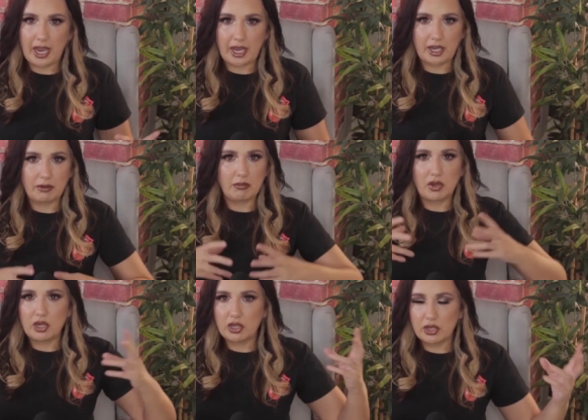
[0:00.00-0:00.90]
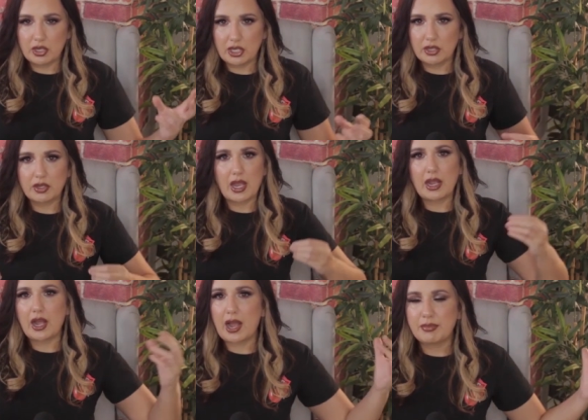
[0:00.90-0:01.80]
a
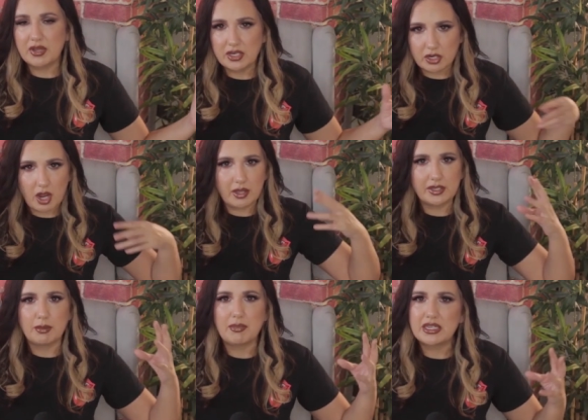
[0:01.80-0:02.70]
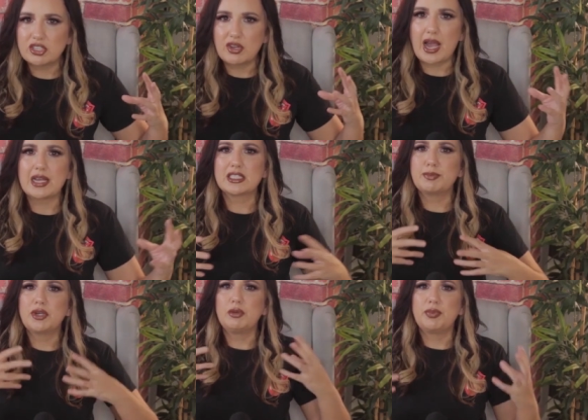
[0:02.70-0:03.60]
am uh, going to call it a mental
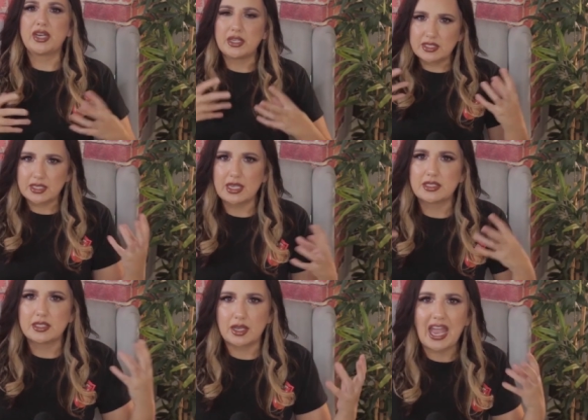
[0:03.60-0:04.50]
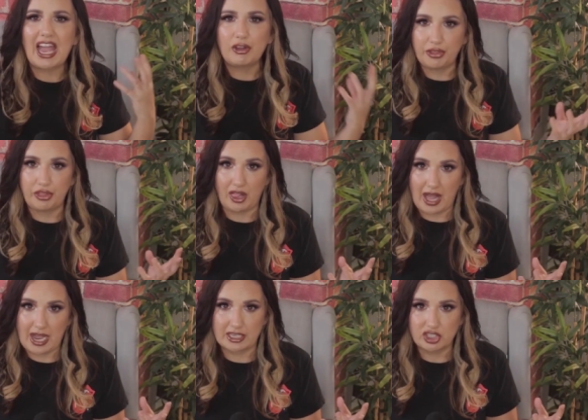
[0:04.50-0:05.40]
hospital, but it's it's a health
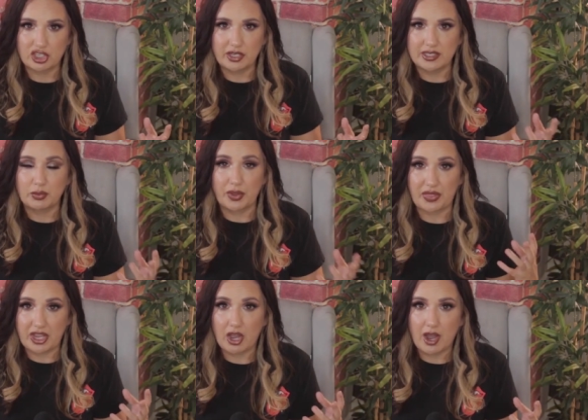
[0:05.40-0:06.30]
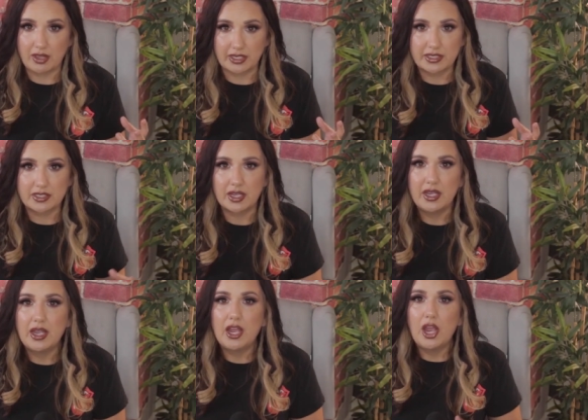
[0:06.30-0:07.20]
lodge is what they call it,
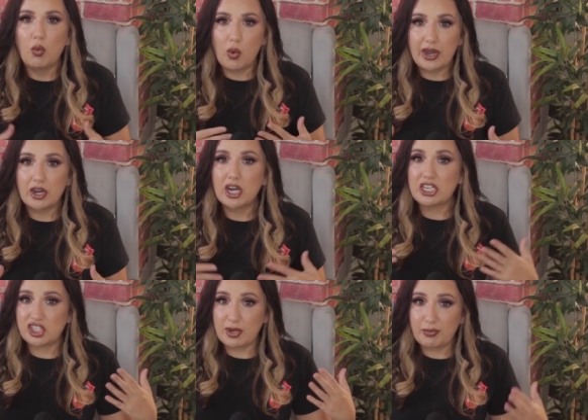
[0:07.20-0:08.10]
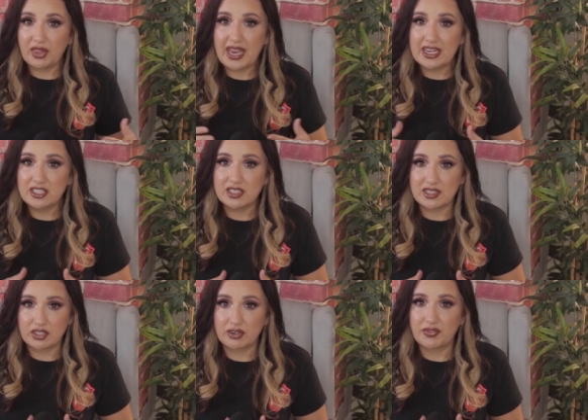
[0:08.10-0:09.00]
where she planned to
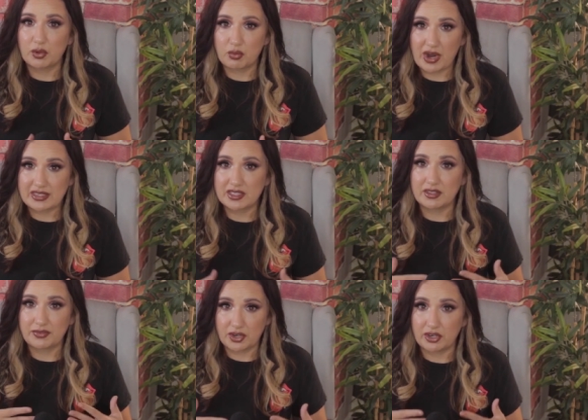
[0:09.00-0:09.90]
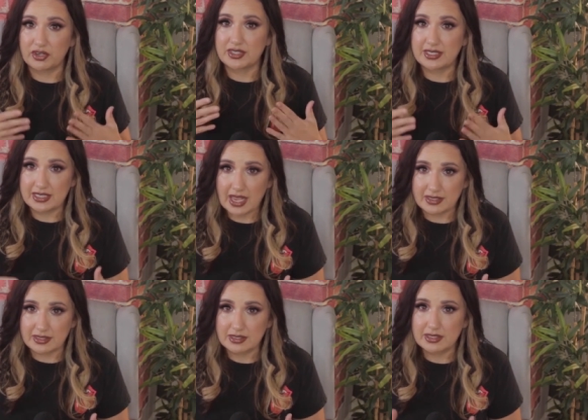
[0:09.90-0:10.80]
serve the rest of her
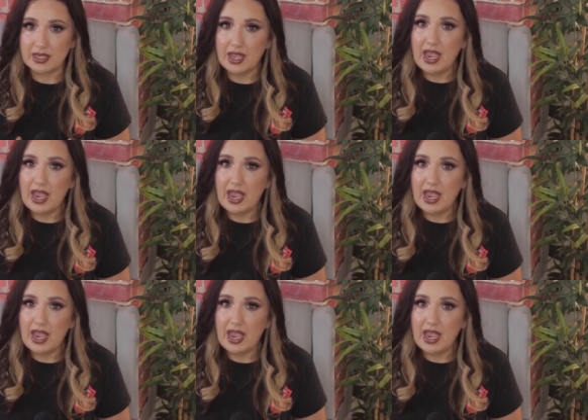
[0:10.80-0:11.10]
sentence.